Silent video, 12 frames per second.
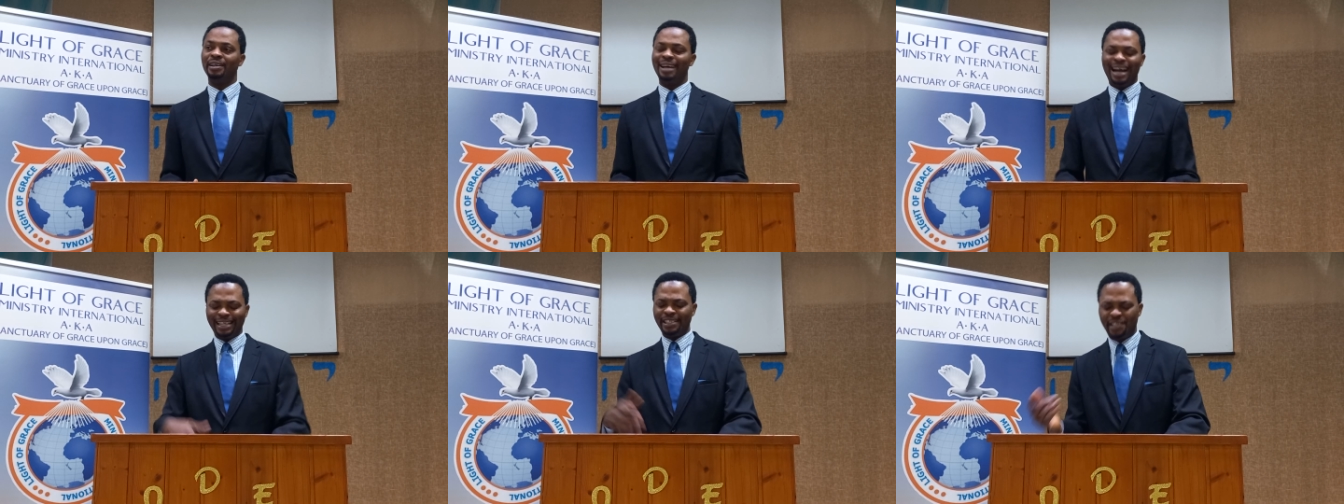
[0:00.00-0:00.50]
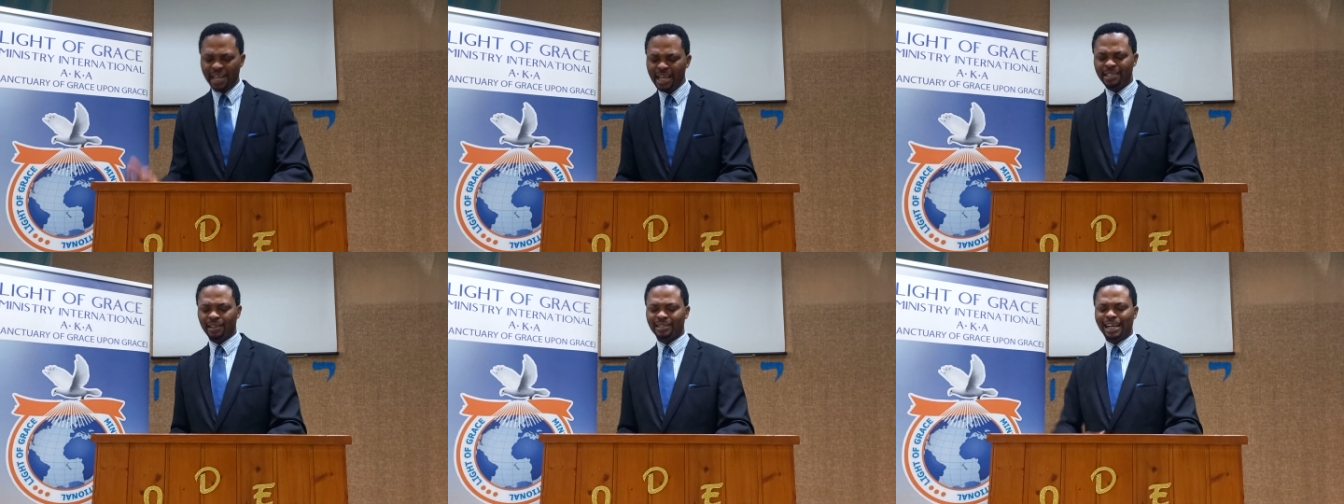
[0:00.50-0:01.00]
And
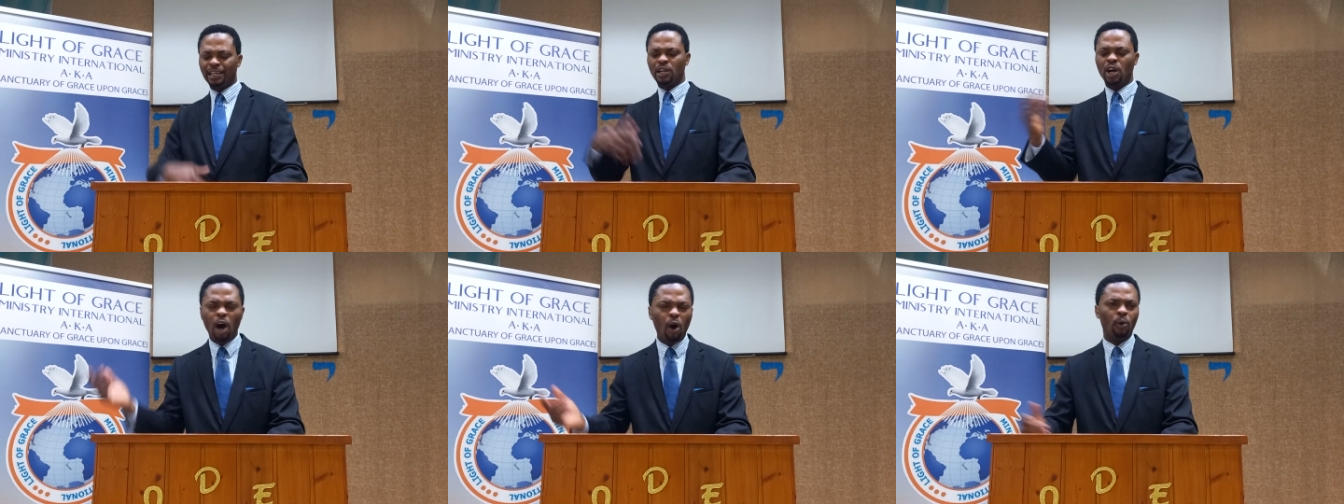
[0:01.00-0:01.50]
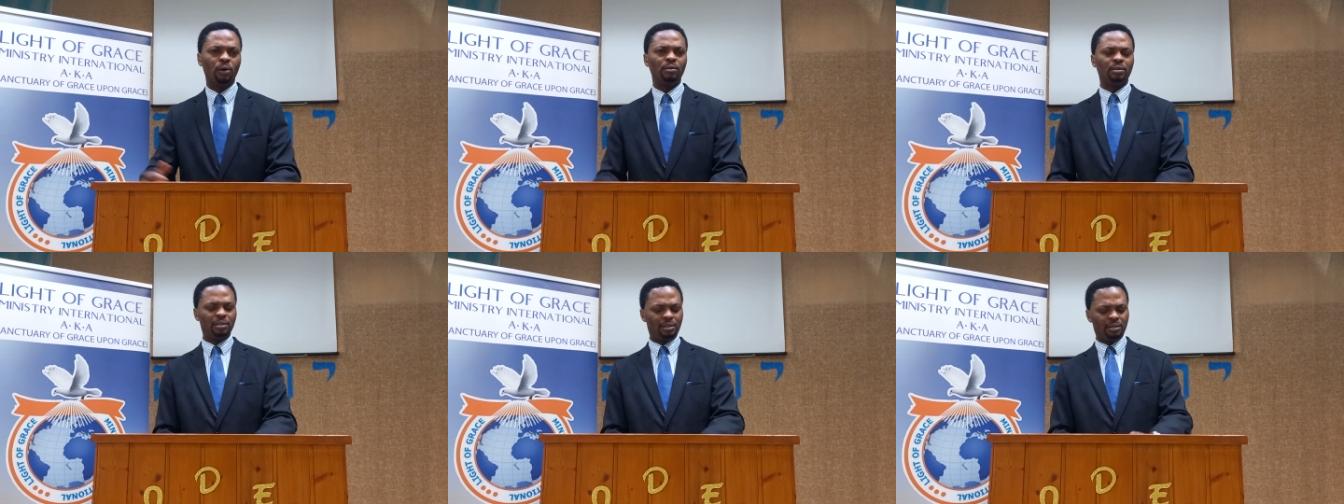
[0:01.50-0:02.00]
Jesus said,
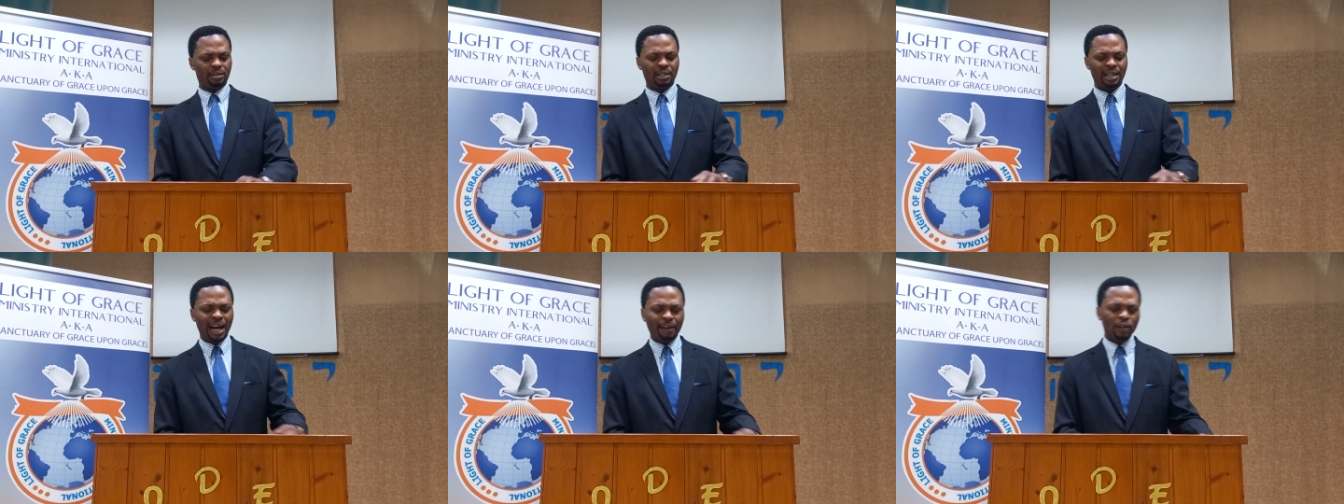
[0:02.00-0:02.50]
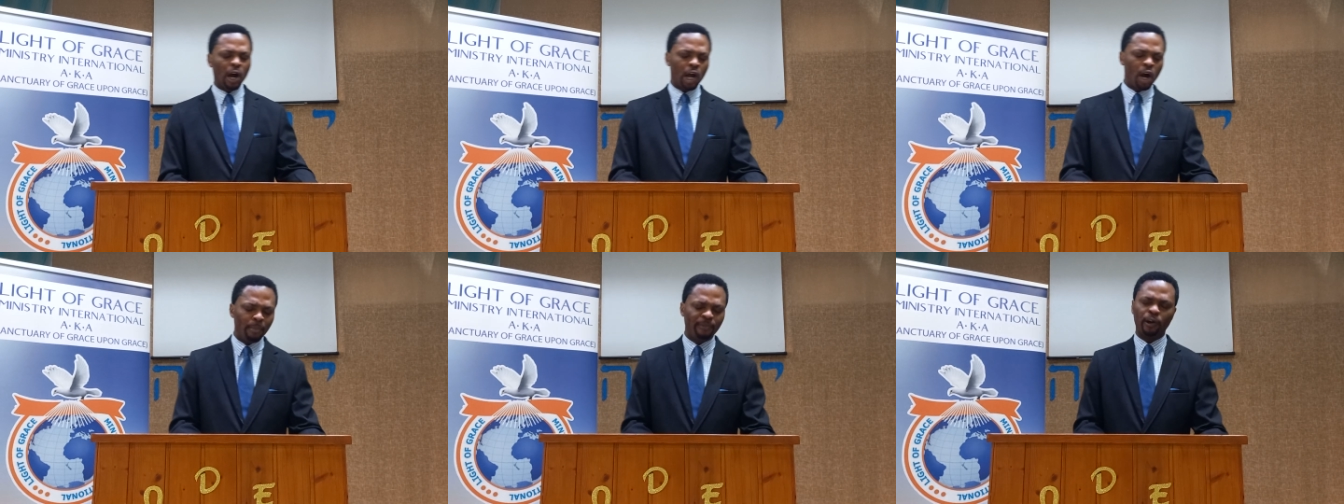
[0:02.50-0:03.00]
Go! I've not
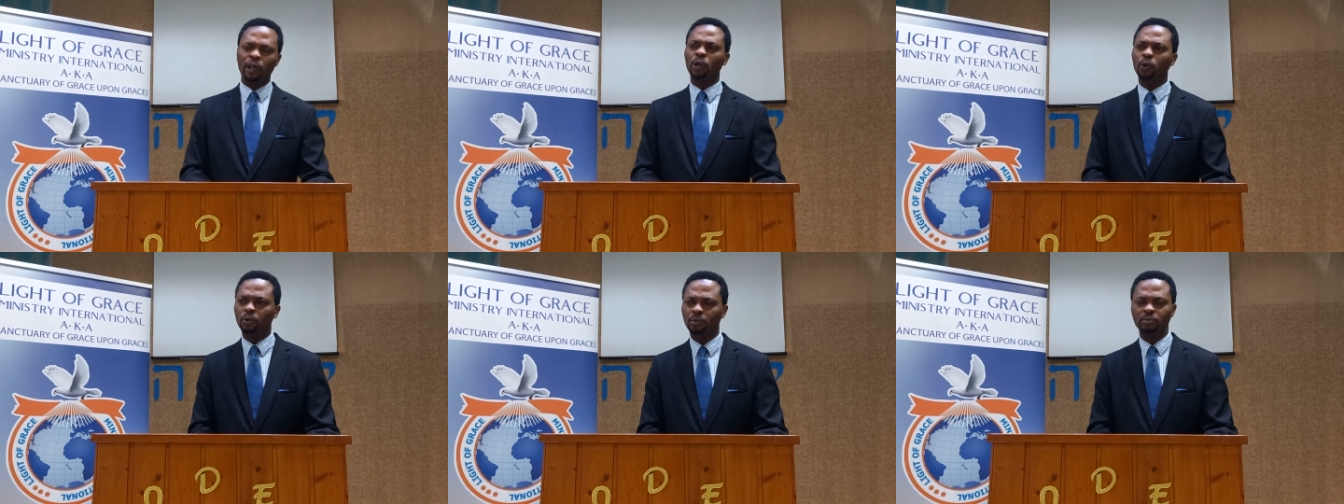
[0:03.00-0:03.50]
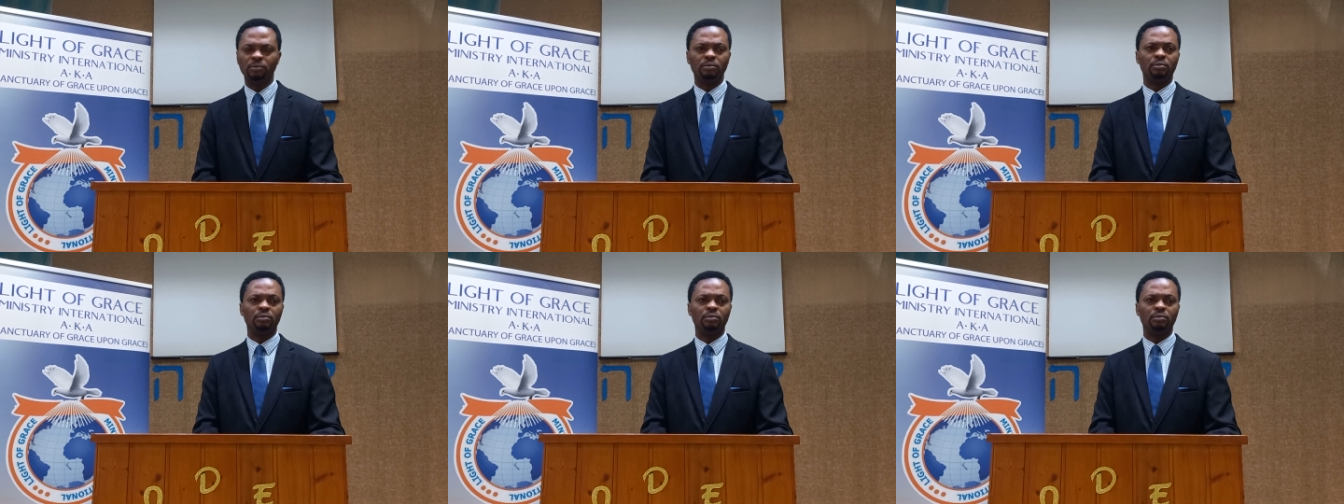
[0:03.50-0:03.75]
come for you.